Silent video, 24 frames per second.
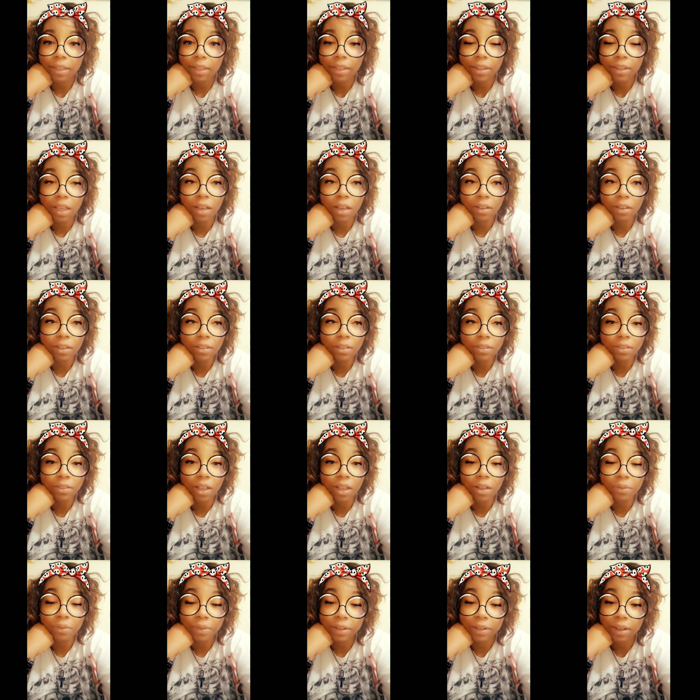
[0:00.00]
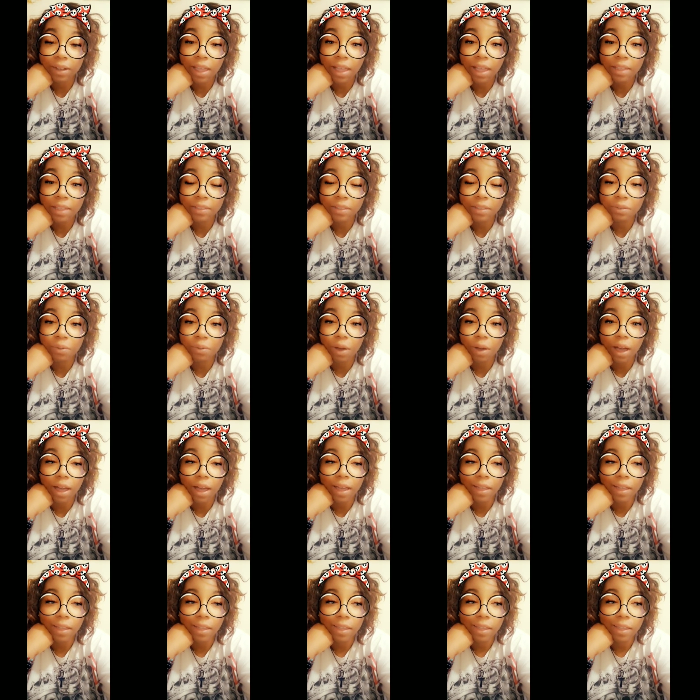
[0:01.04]
And y'all gonna start realizing why
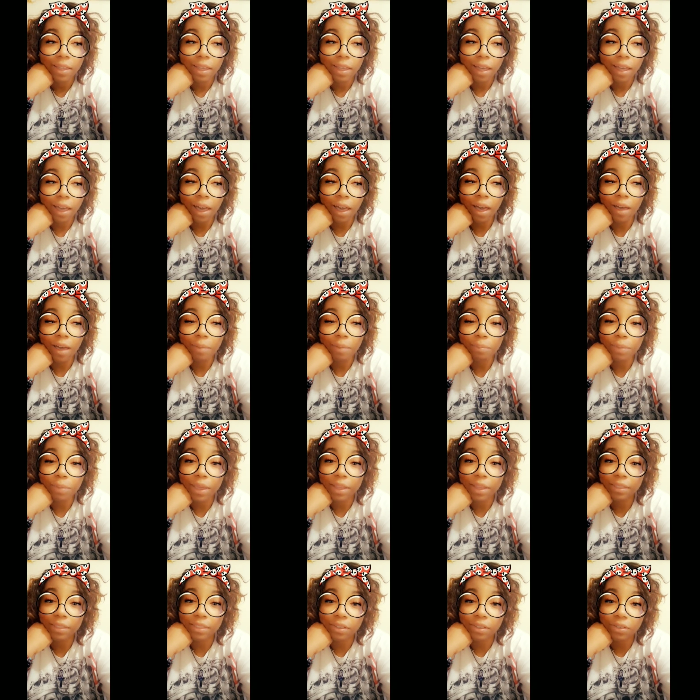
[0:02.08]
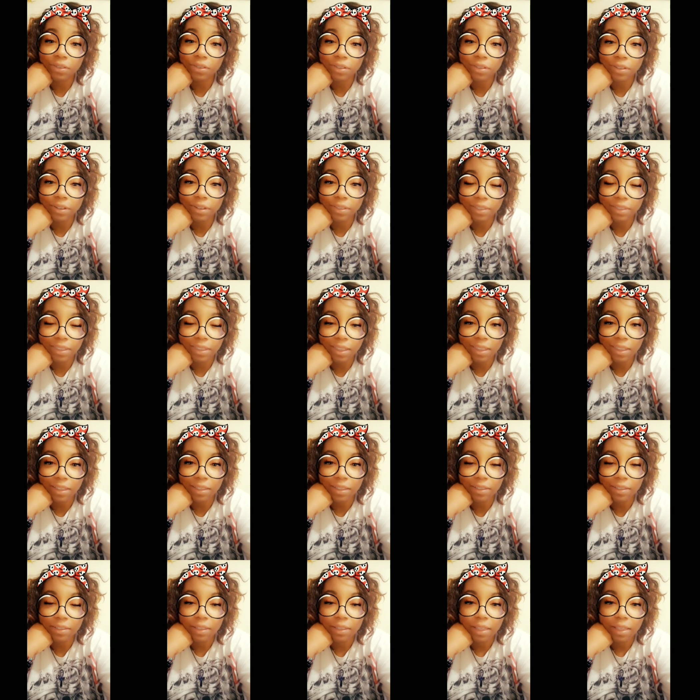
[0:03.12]
I picked those certain
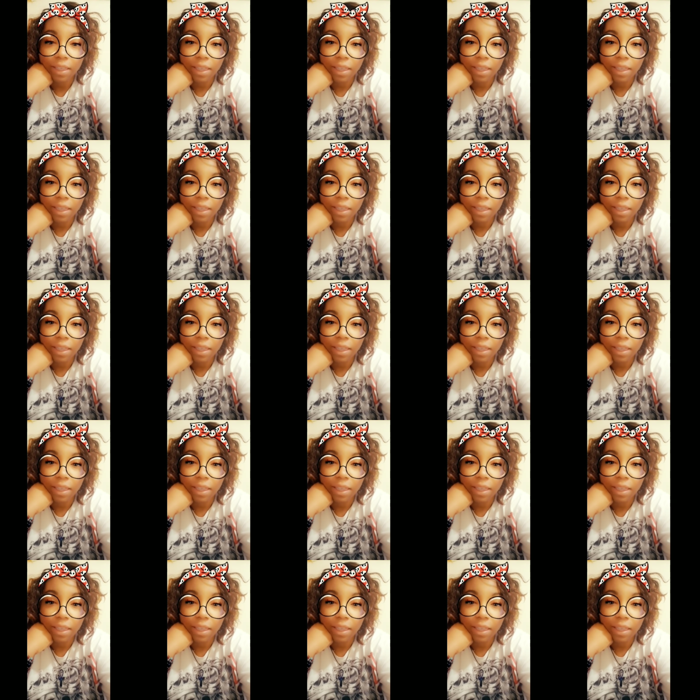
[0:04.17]
things.